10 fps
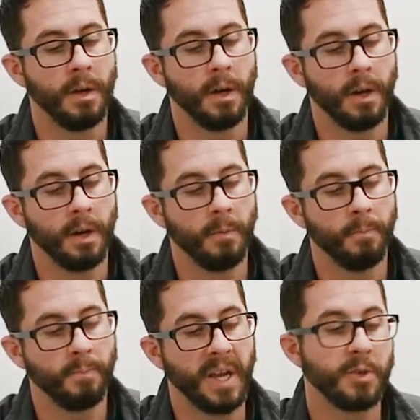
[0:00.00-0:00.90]

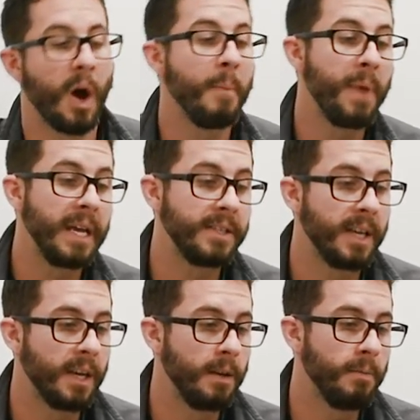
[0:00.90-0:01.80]
Um, and so I'm
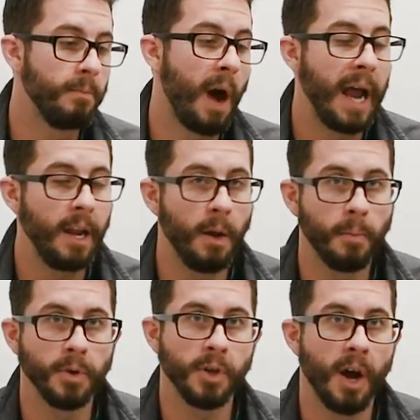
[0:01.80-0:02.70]
basing my
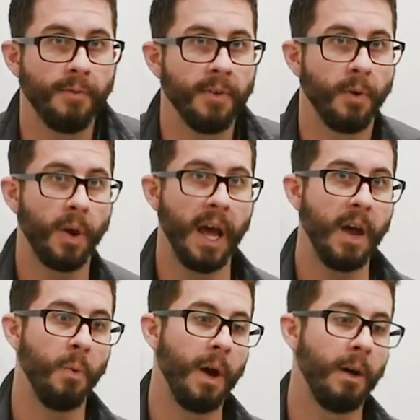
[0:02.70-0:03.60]
numbers off of
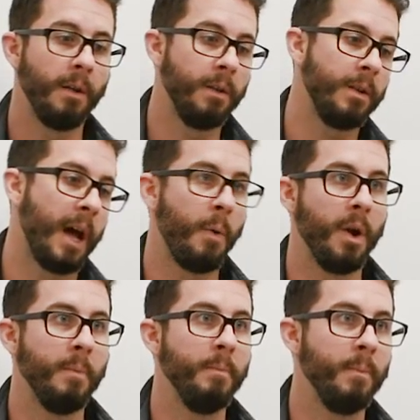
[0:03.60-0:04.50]
okay, well, I
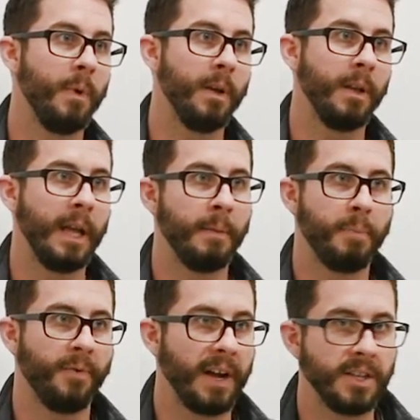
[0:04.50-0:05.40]
want to
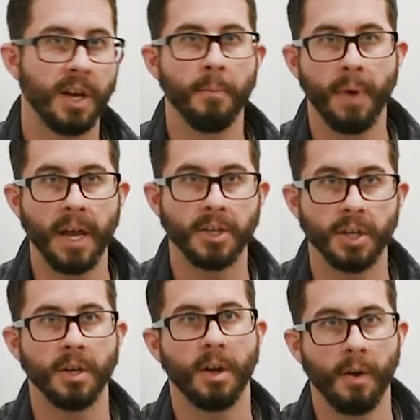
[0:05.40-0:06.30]
provide some
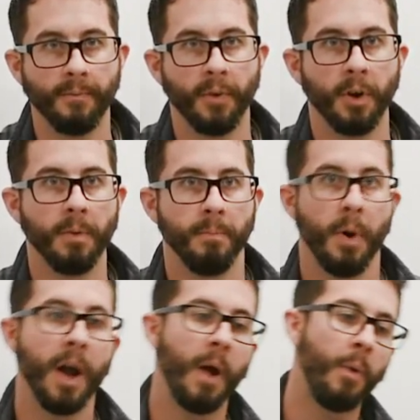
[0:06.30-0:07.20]
patient comfort,
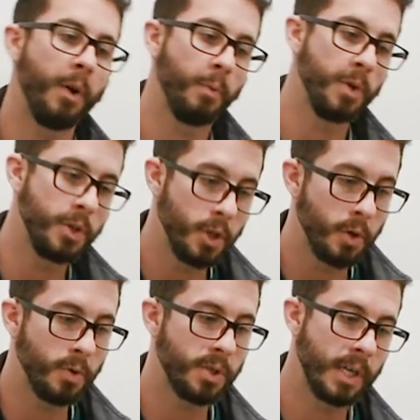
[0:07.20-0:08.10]
but I want to
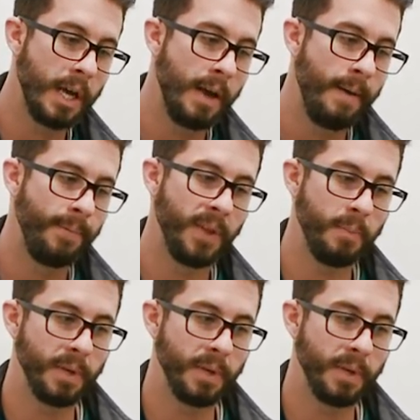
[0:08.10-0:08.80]
reduce the